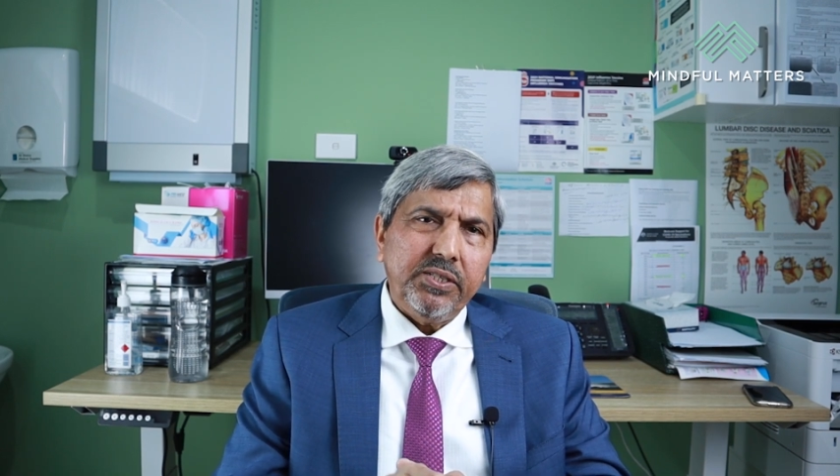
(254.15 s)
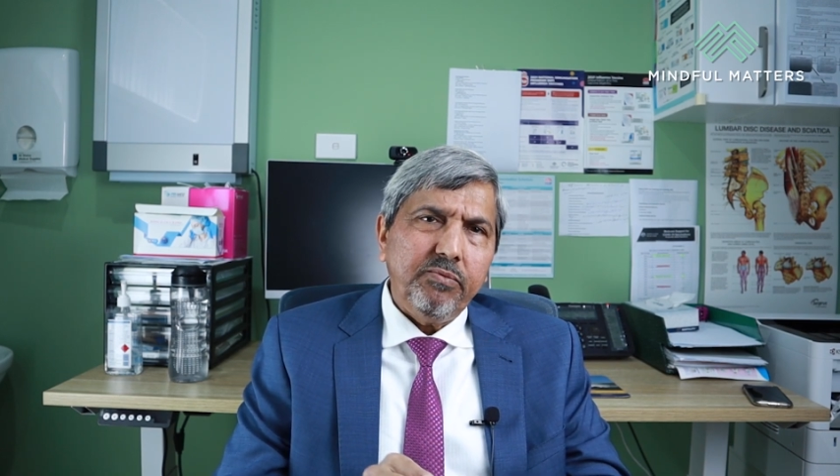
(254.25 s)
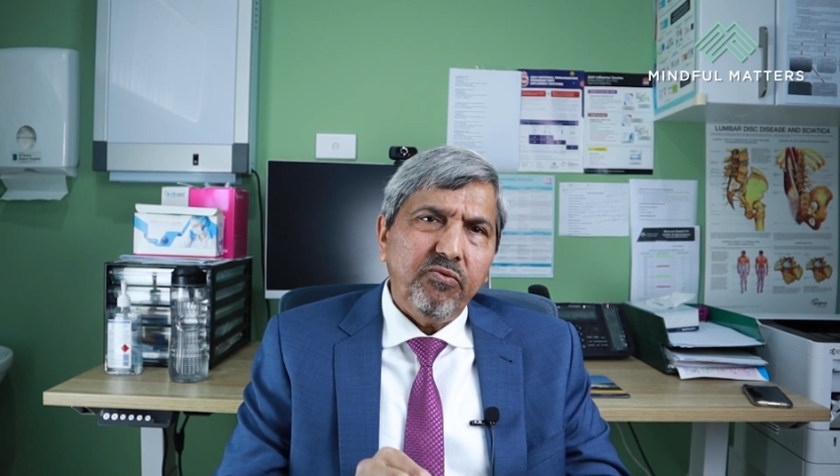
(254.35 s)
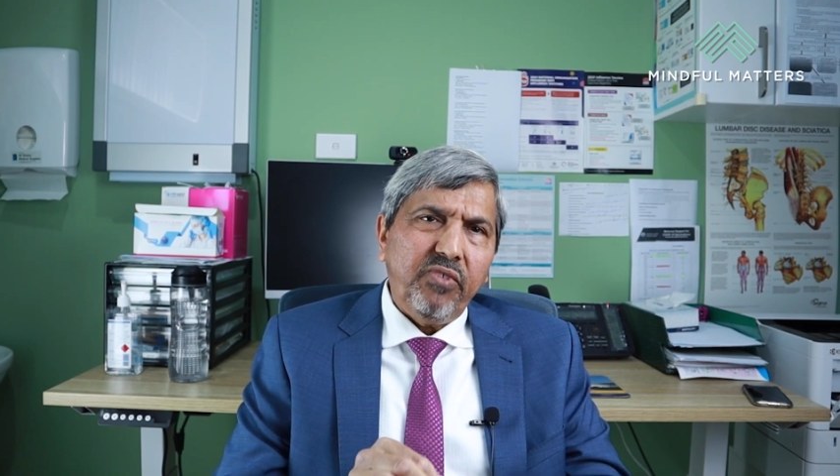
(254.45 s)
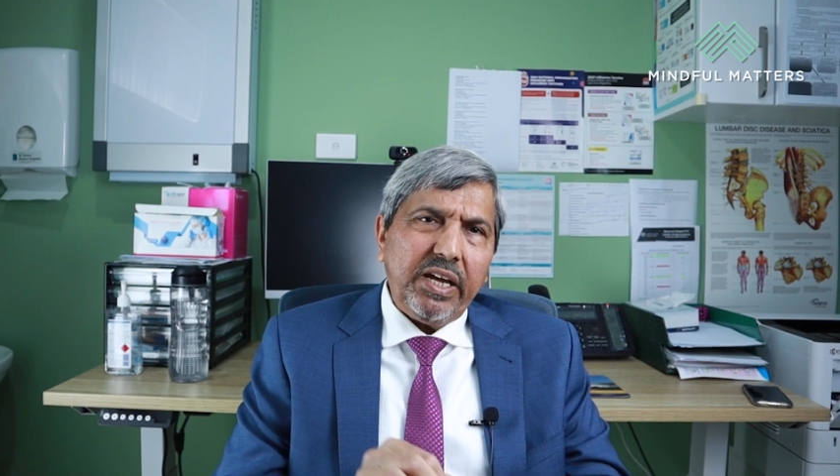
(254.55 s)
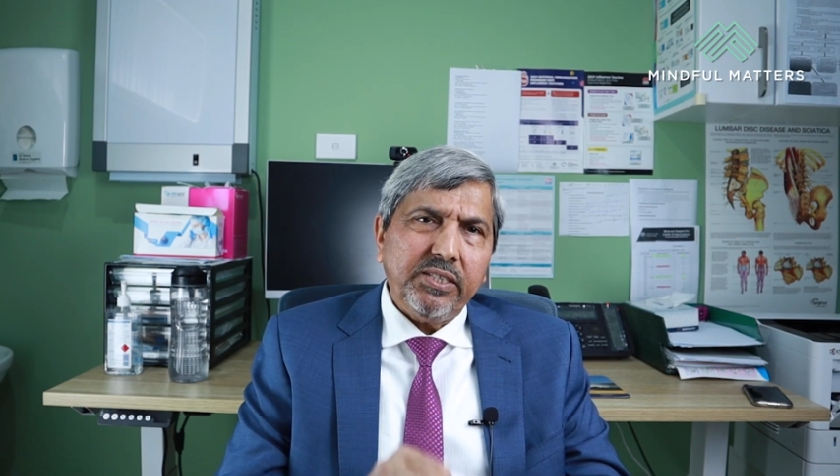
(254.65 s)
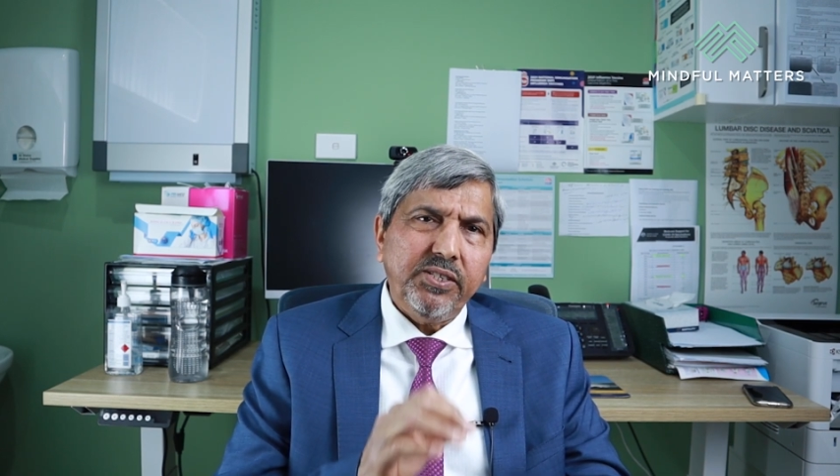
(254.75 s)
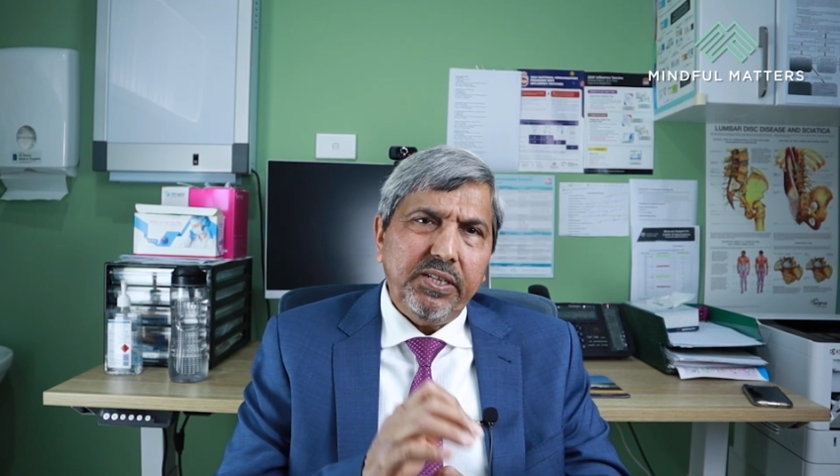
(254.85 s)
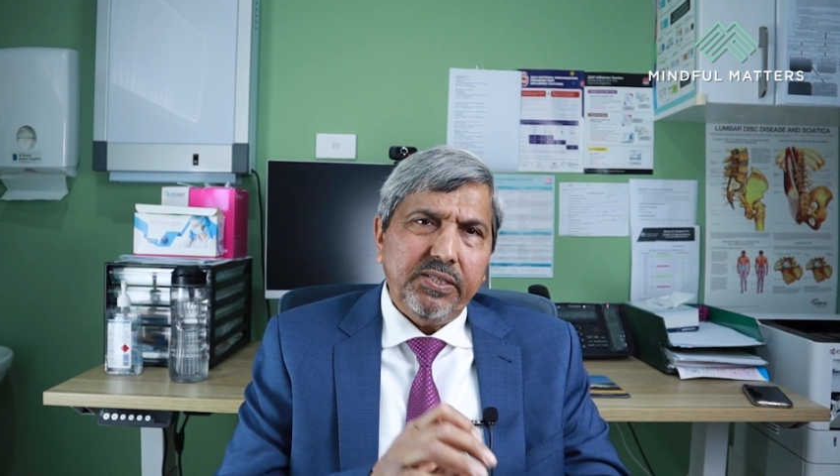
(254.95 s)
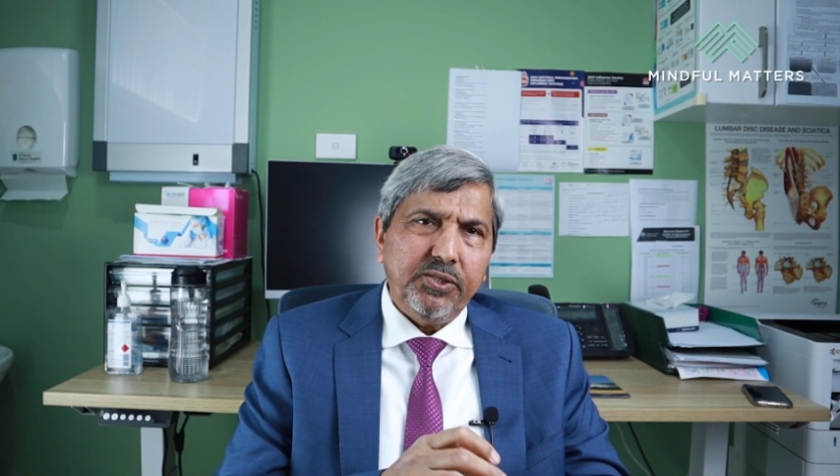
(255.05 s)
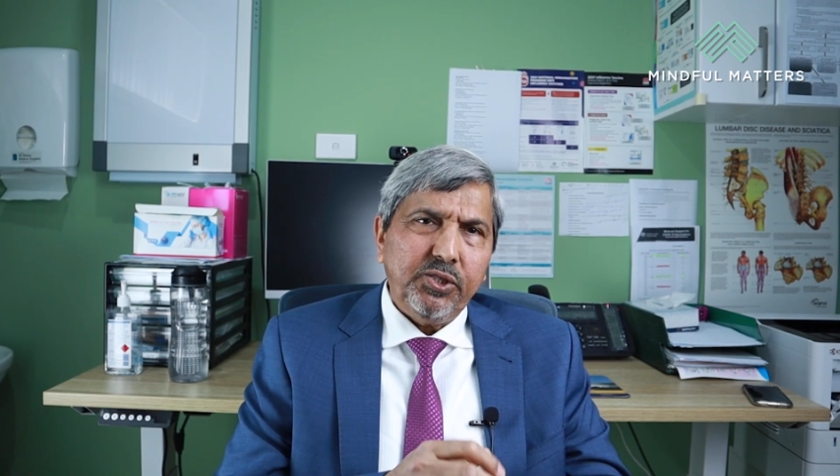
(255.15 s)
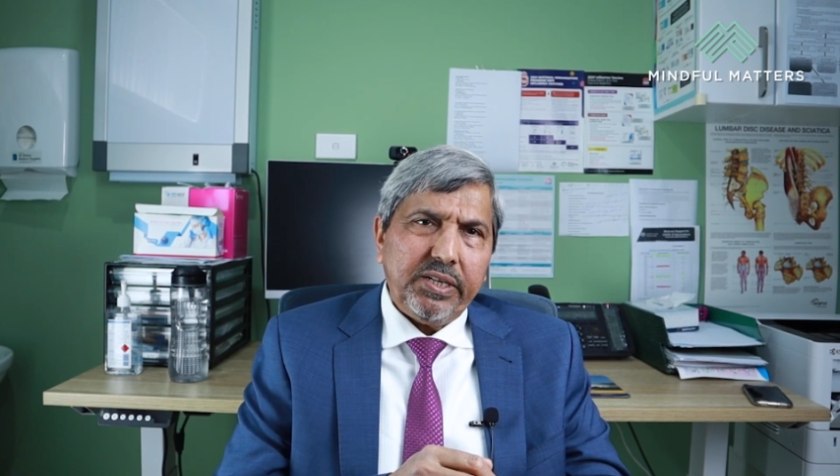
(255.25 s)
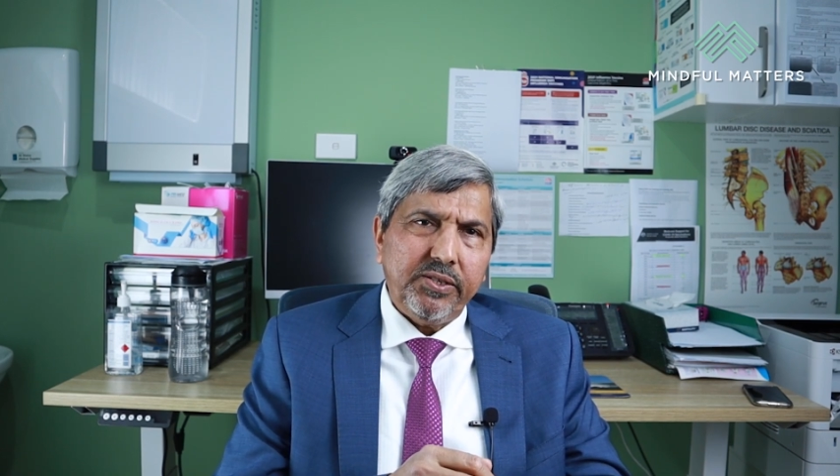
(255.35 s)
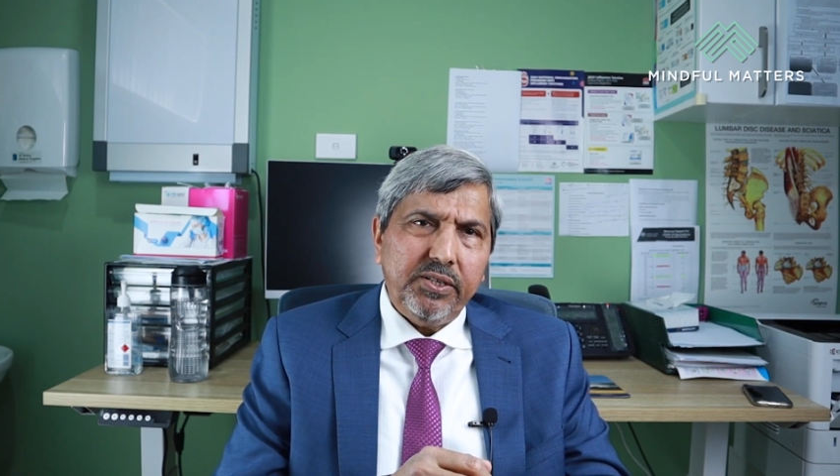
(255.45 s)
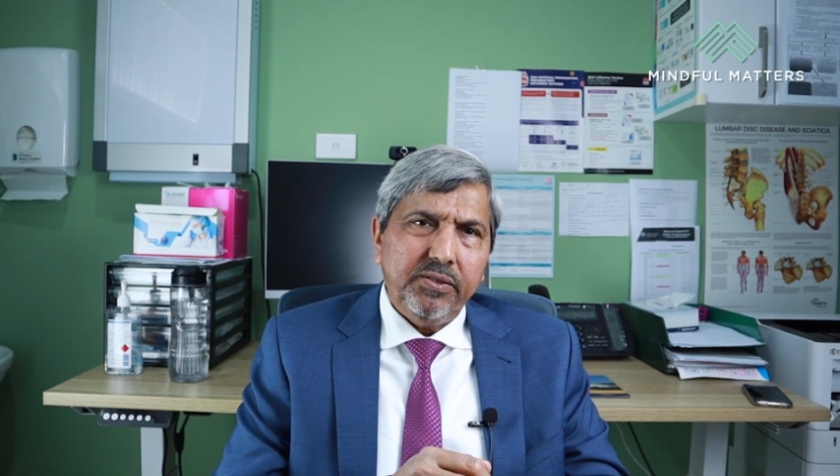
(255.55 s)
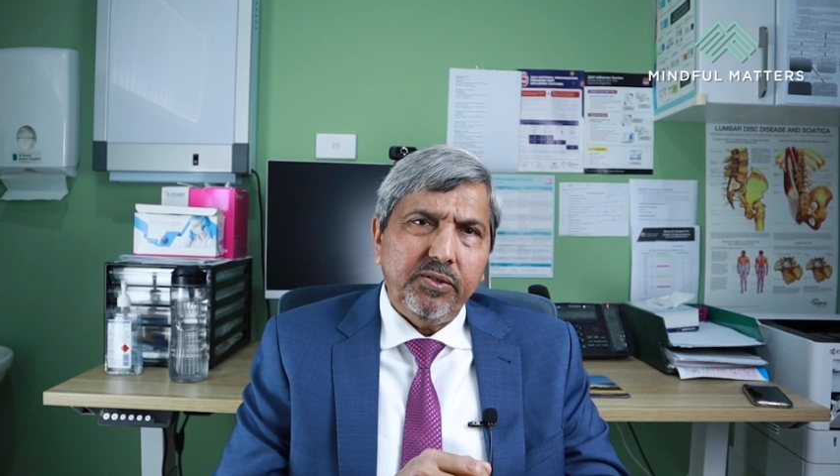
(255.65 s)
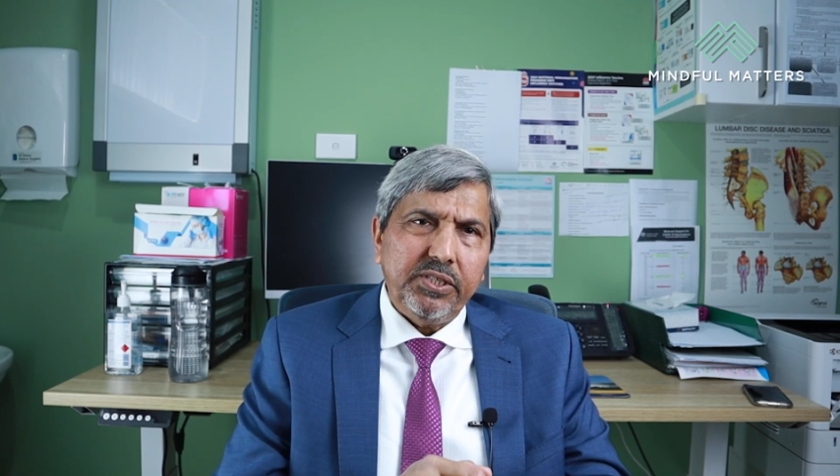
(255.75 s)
vaccine is injected,